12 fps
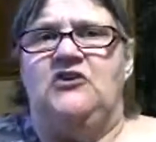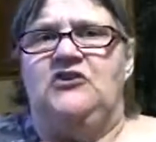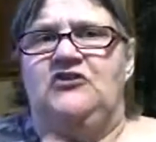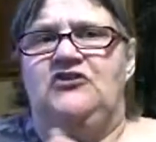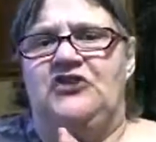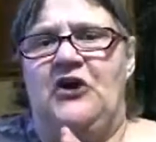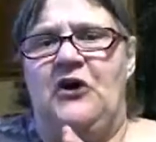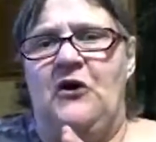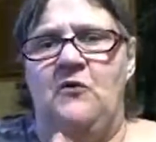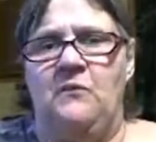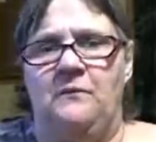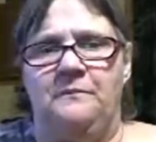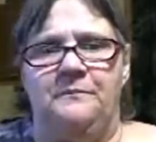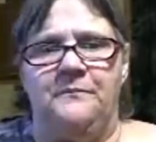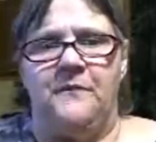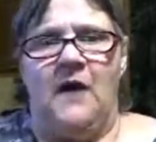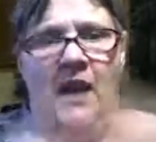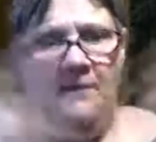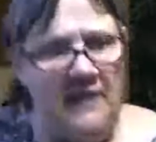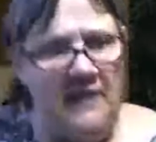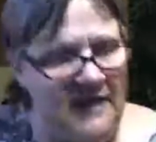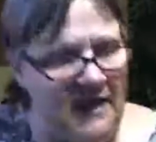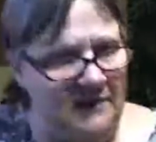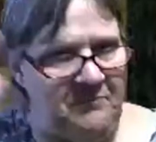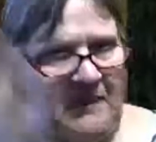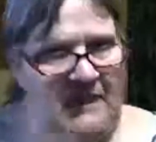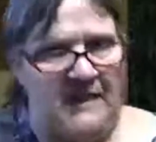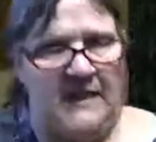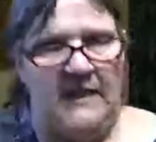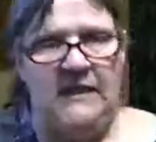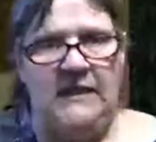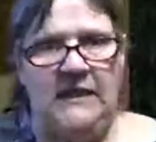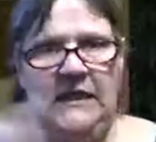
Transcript: So I'm making bacon.